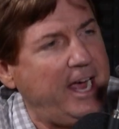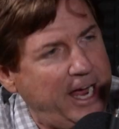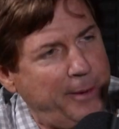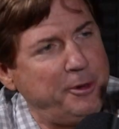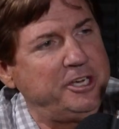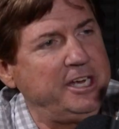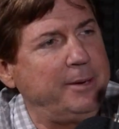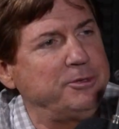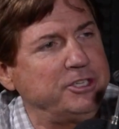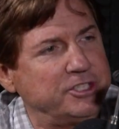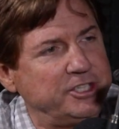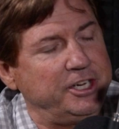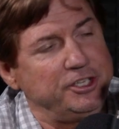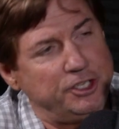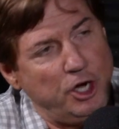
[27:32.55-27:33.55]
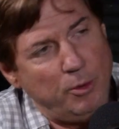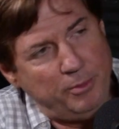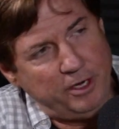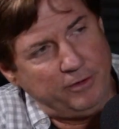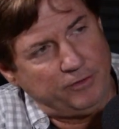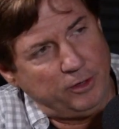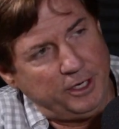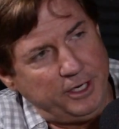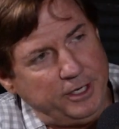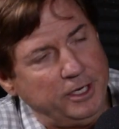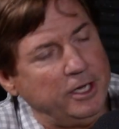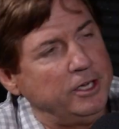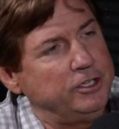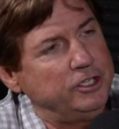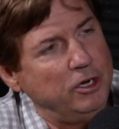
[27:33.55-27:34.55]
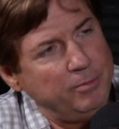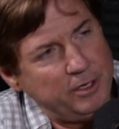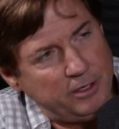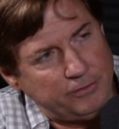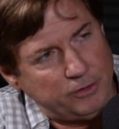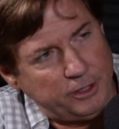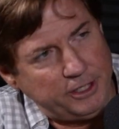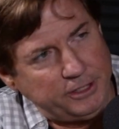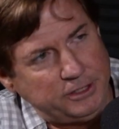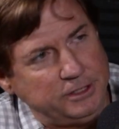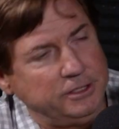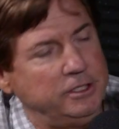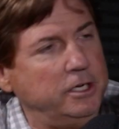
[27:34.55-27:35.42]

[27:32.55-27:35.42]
How many times do you say, don't be afraid, don't be afraid?